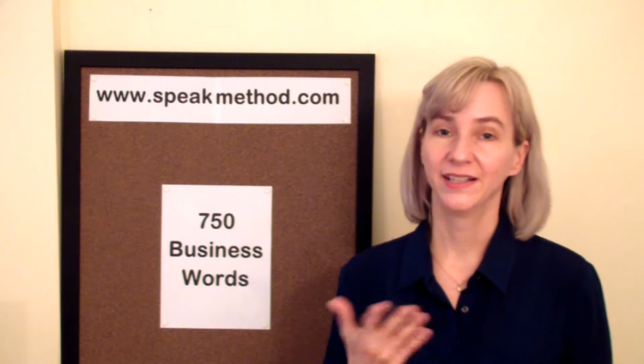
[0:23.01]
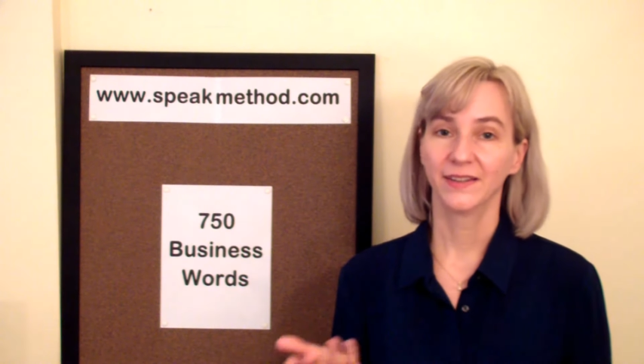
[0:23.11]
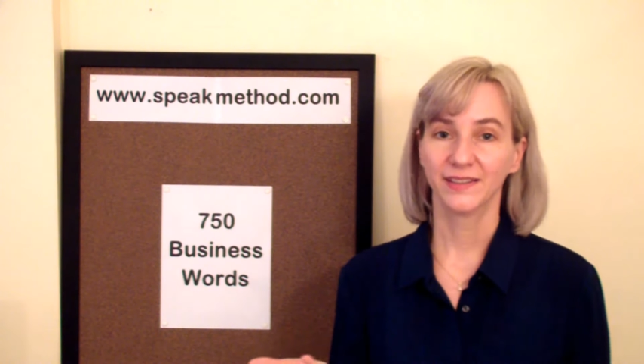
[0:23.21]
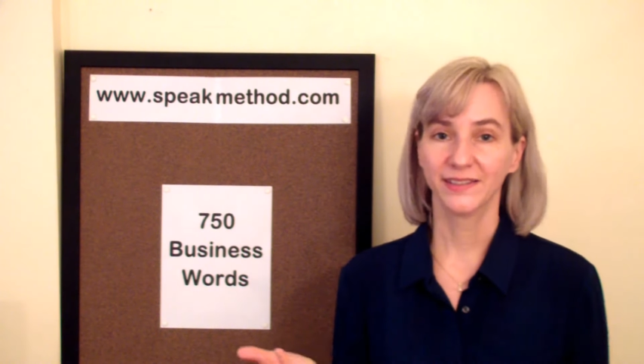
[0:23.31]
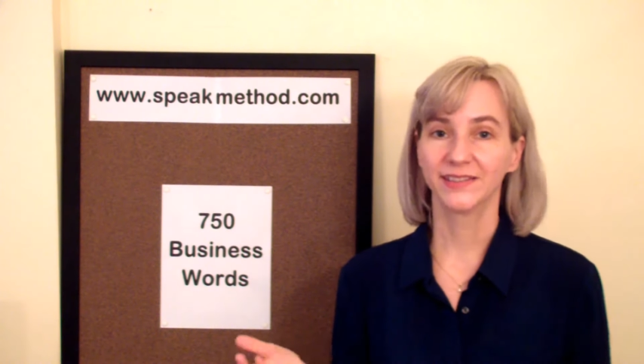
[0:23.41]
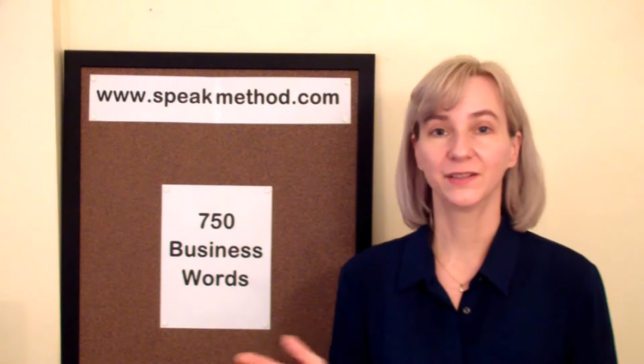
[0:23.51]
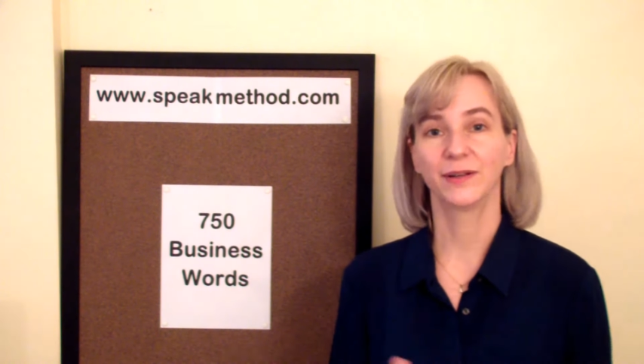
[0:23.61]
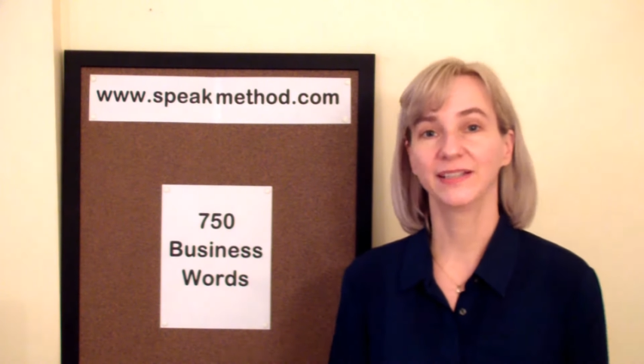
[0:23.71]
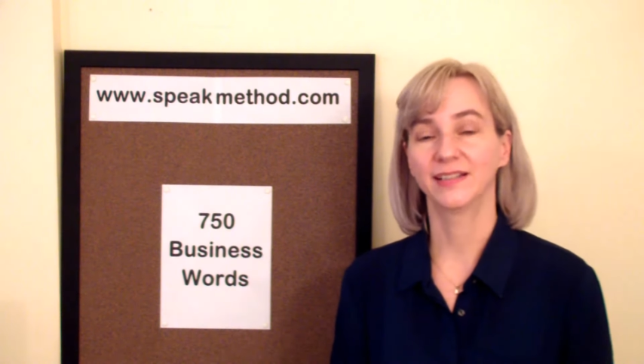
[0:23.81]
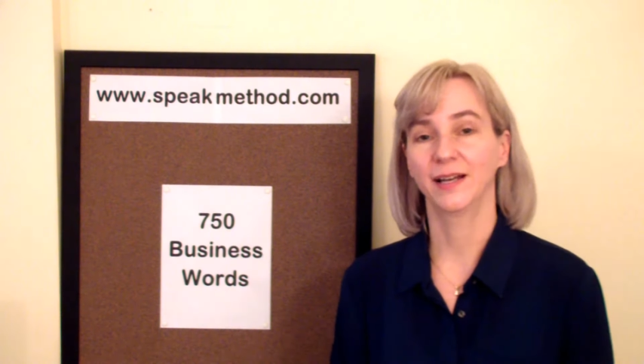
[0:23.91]
this is a
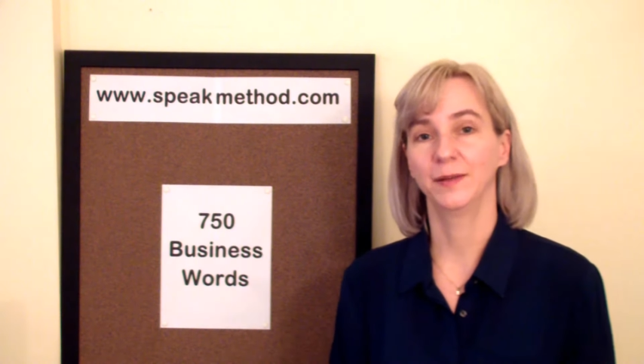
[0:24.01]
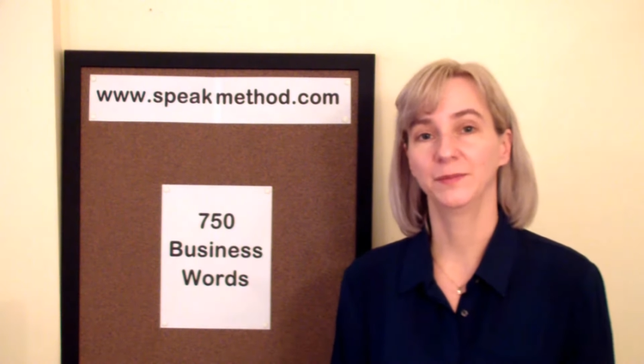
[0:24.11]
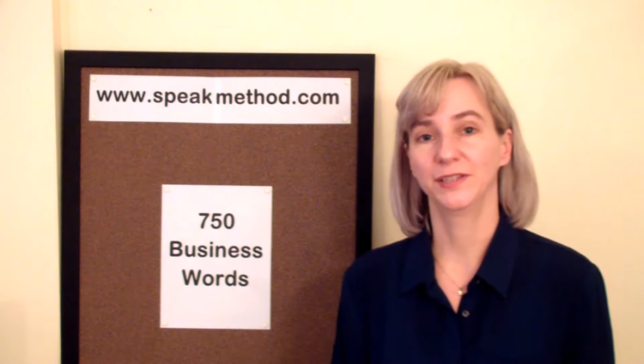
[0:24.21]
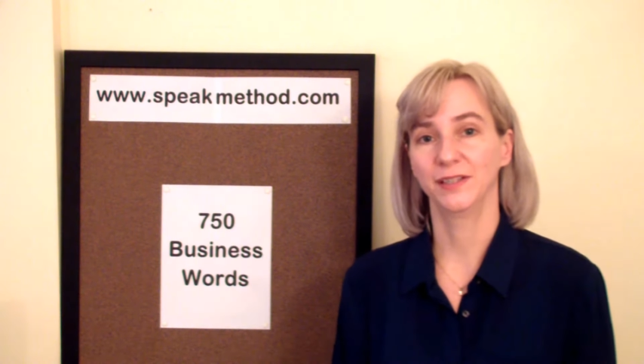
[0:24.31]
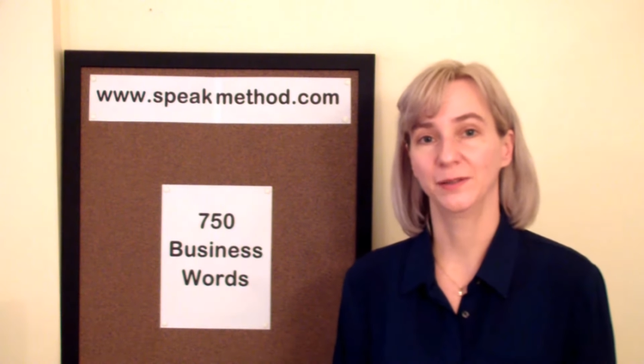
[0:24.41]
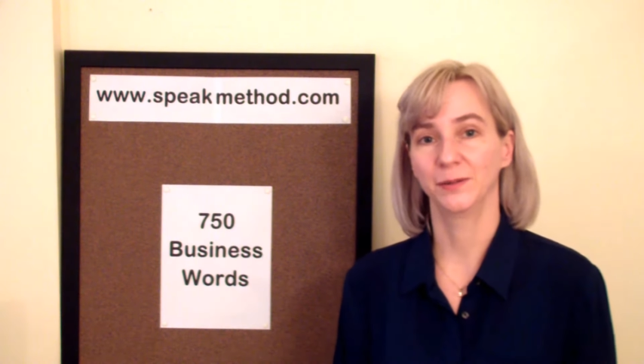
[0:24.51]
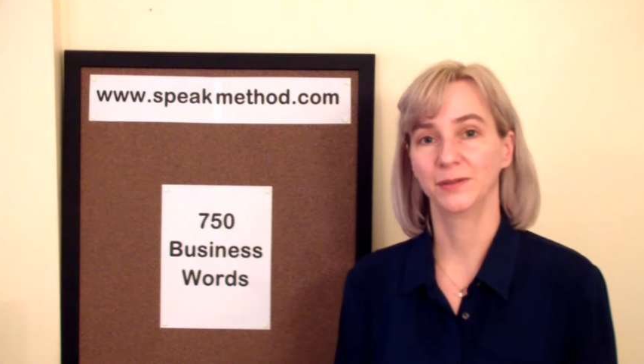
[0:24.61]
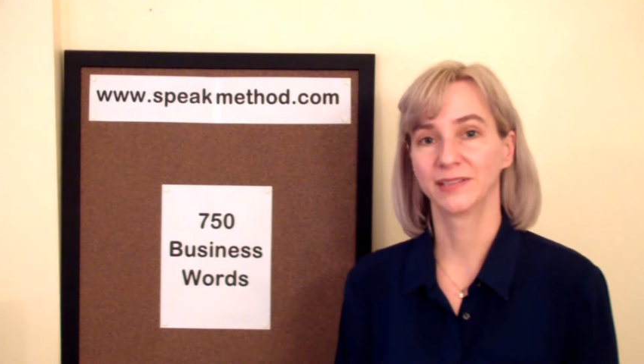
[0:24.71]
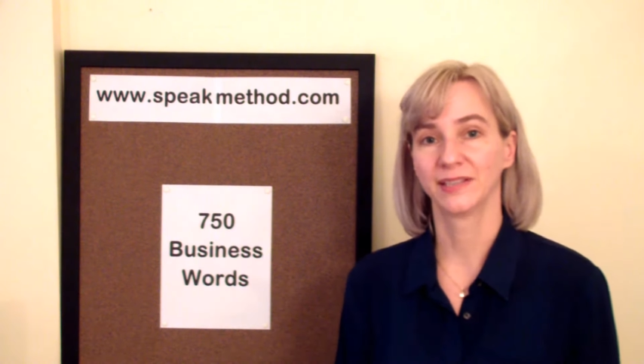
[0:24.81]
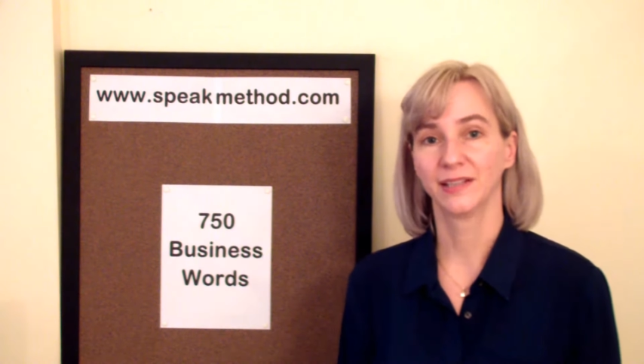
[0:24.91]
great time to
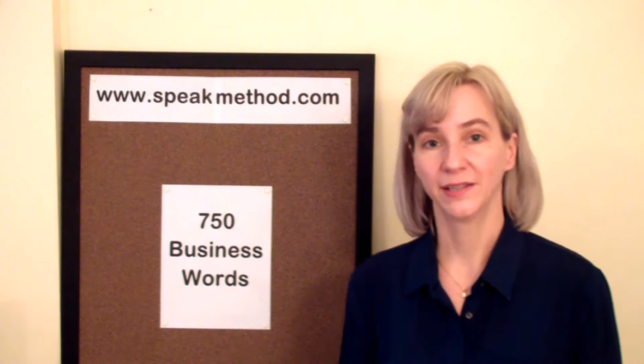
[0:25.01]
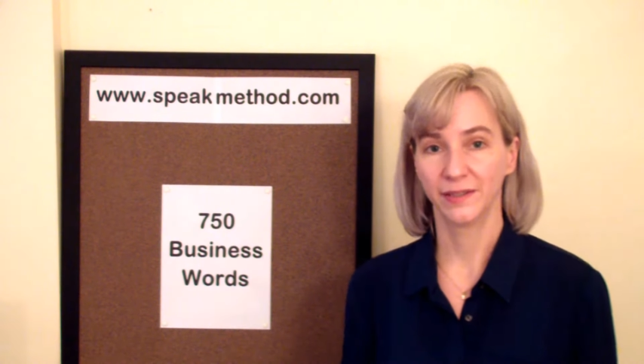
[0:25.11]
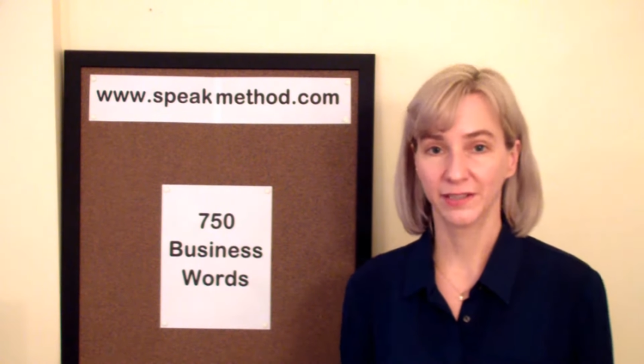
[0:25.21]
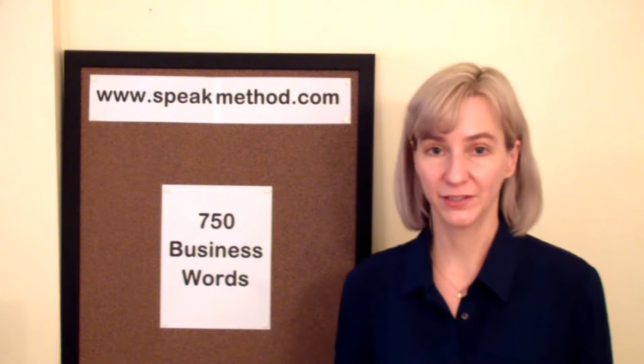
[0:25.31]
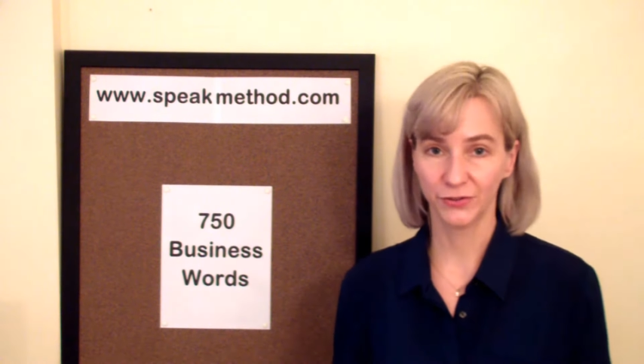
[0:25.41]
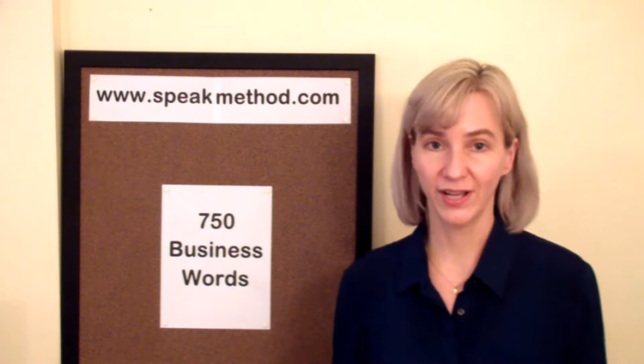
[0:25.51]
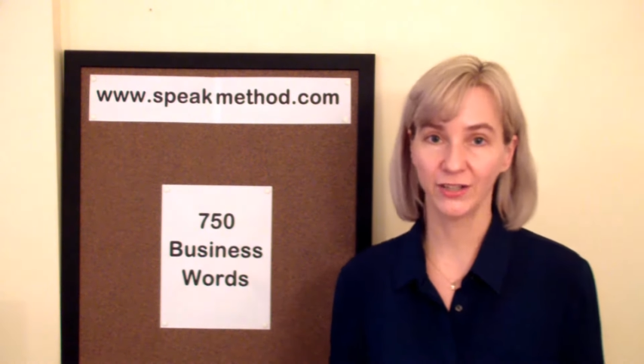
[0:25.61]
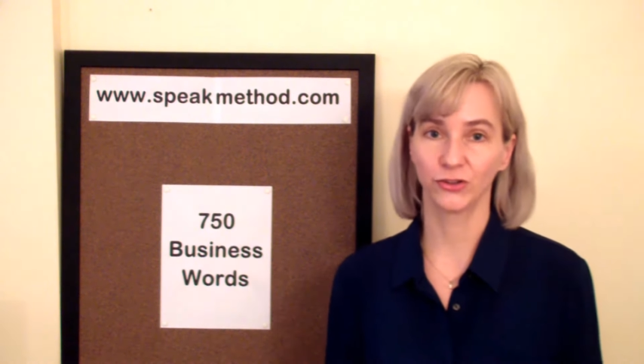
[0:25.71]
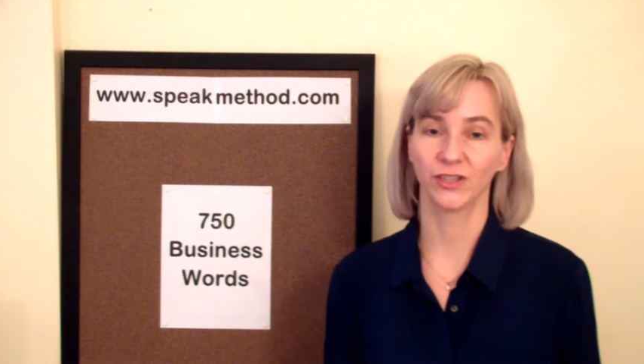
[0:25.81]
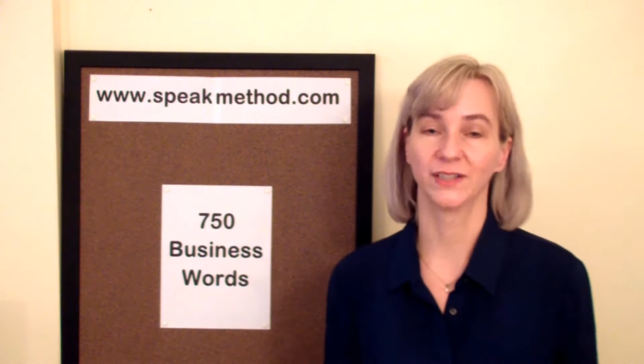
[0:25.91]
use the
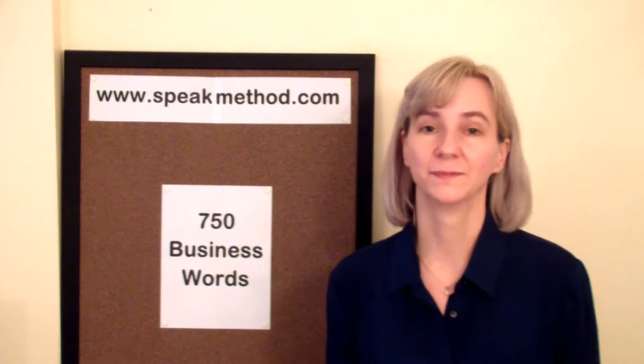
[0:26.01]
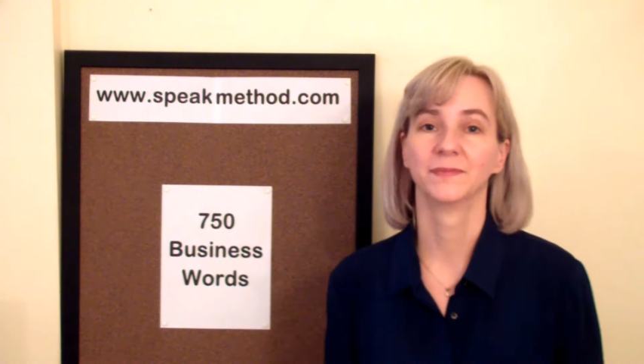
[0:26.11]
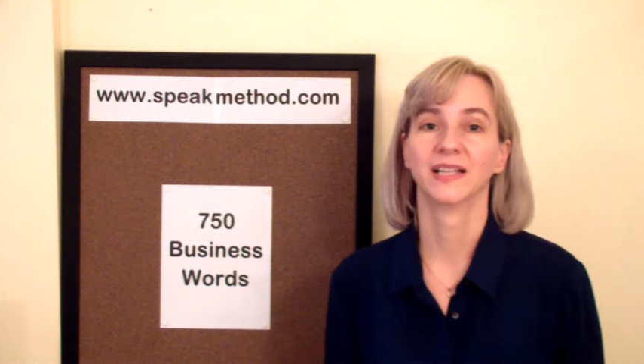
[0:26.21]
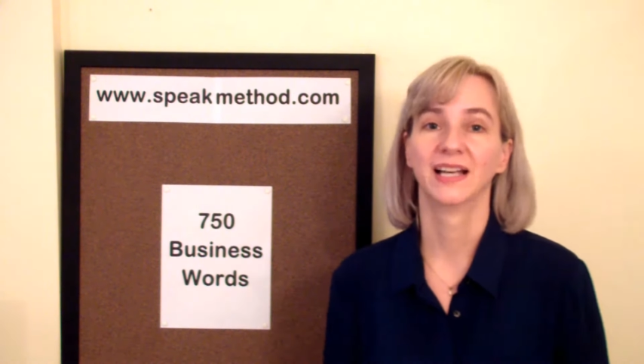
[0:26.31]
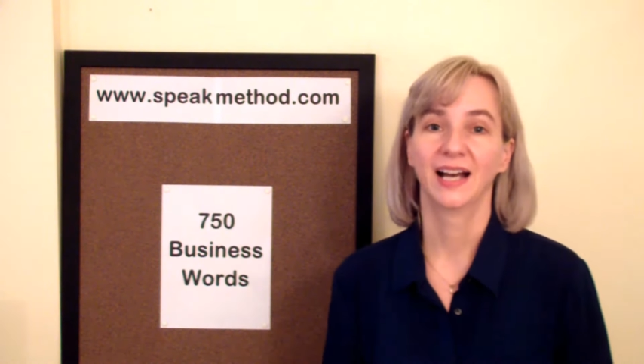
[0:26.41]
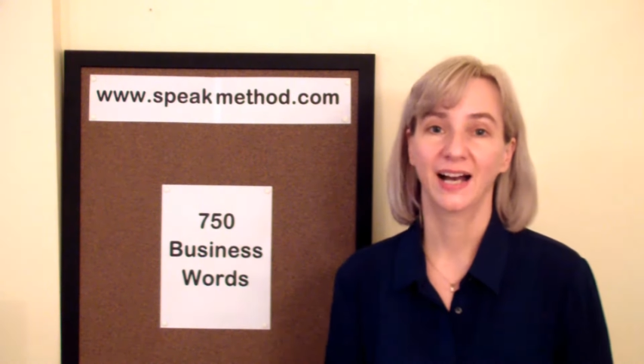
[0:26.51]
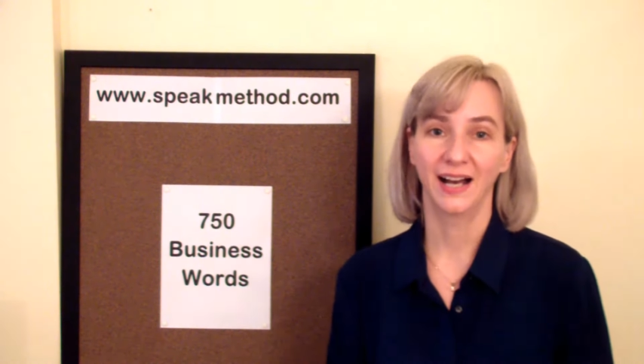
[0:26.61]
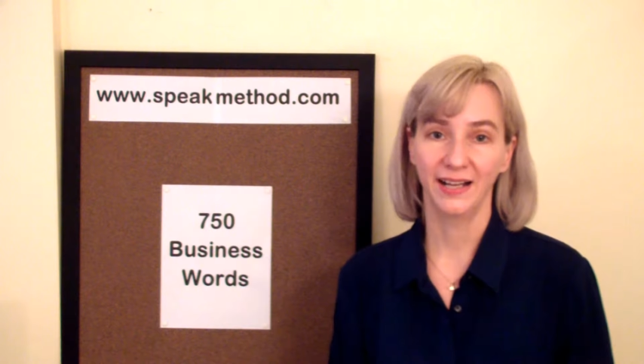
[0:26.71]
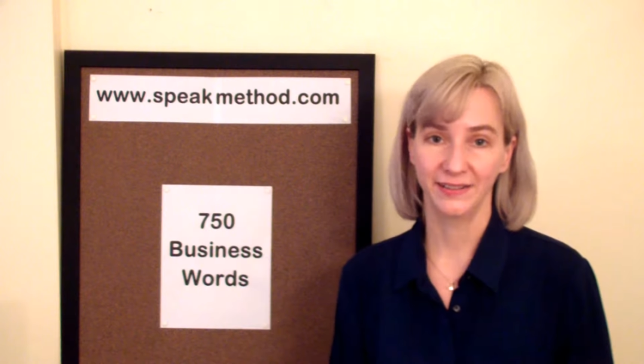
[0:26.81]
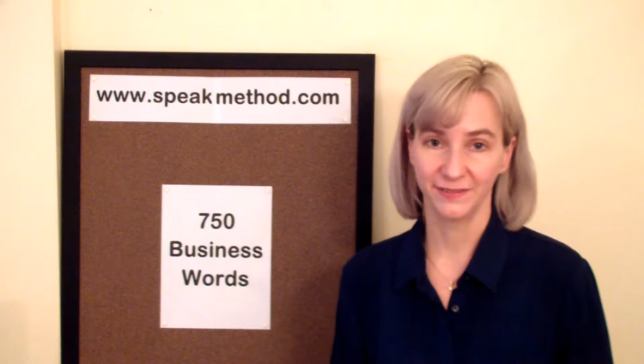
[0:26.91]
contraction,
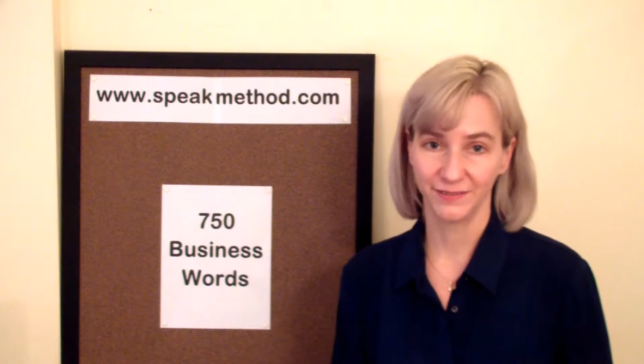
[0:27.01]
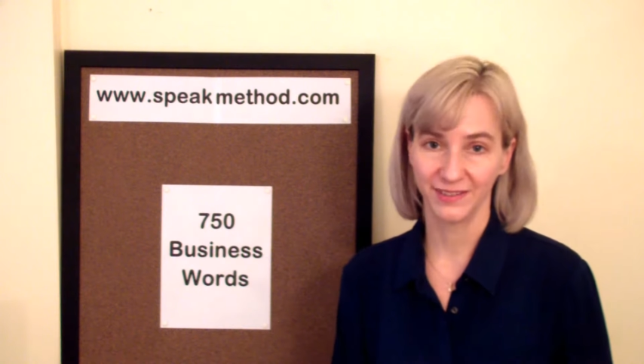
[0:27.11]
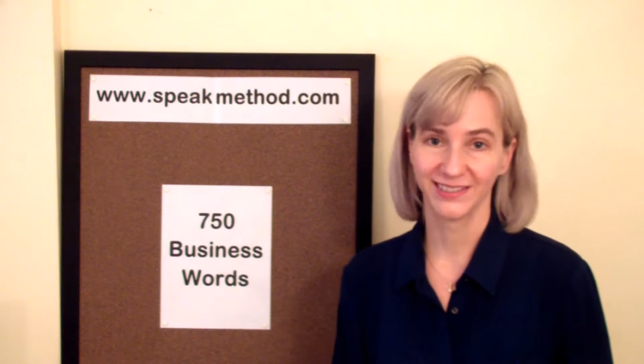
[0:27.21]
I've